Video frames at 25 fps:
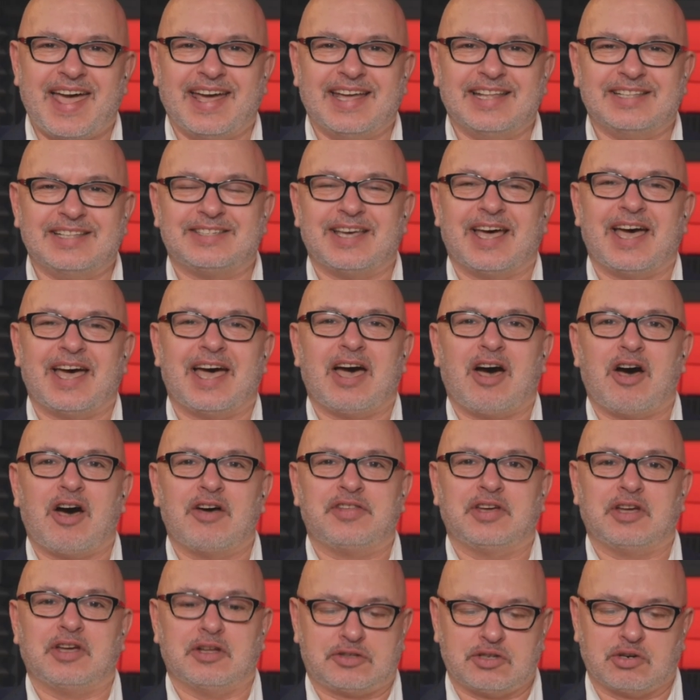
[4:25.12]
And uh, I
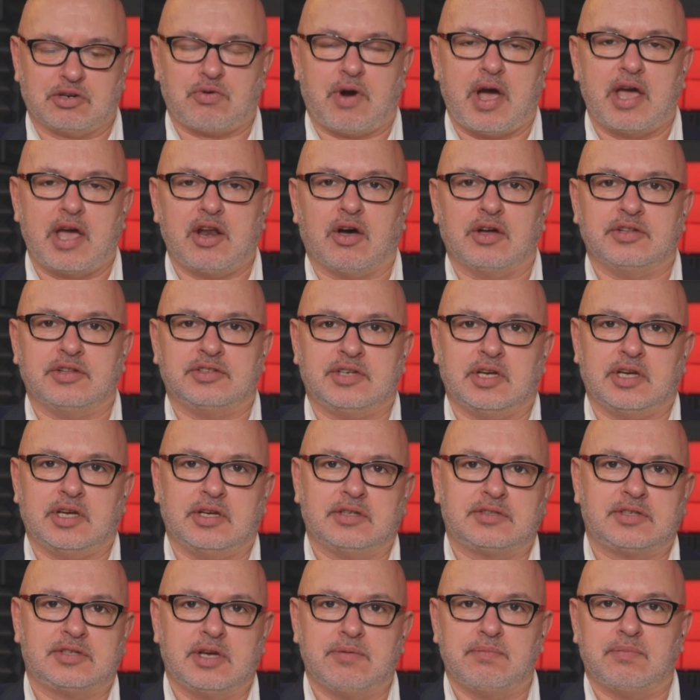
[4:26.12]
think it's a great
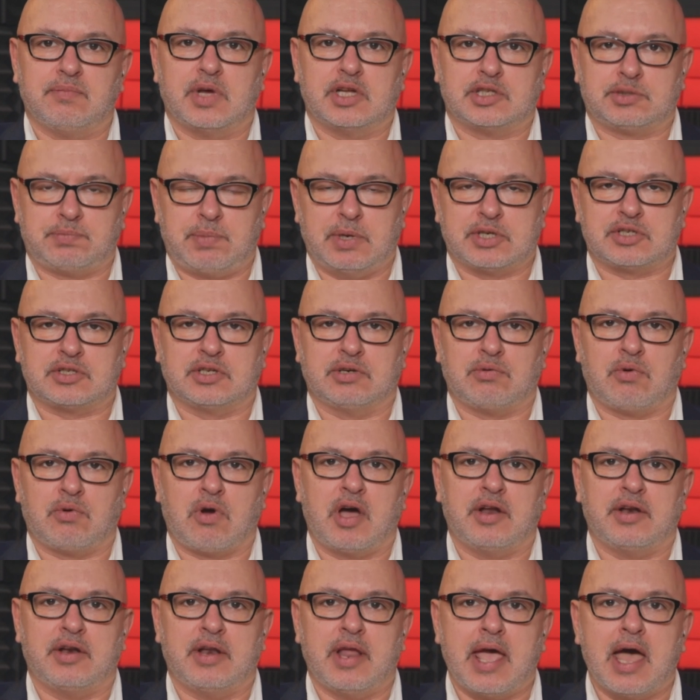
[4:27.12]
idea, Tim, especially
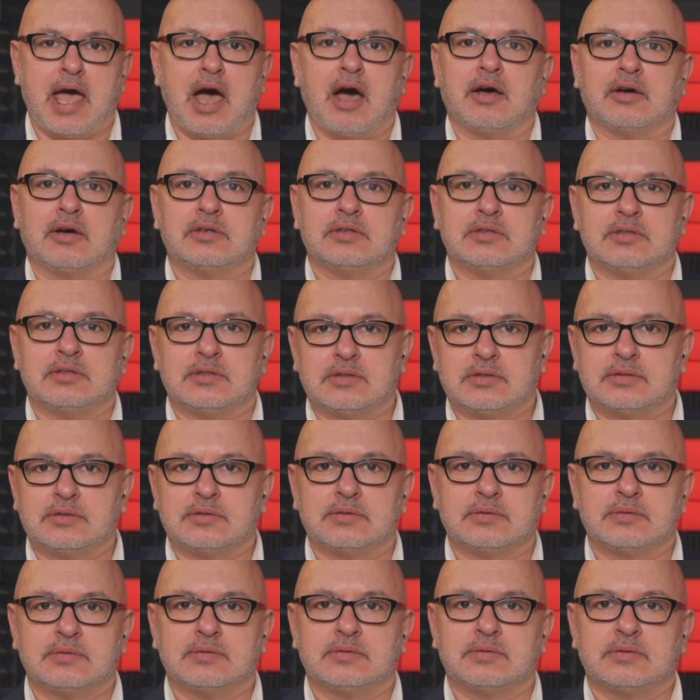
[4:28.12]
right now. Yeah,
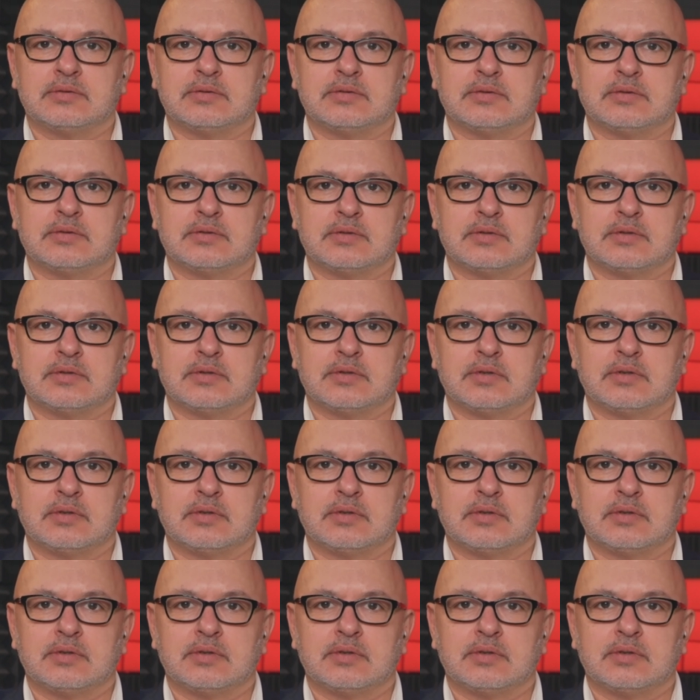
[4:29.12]
clever and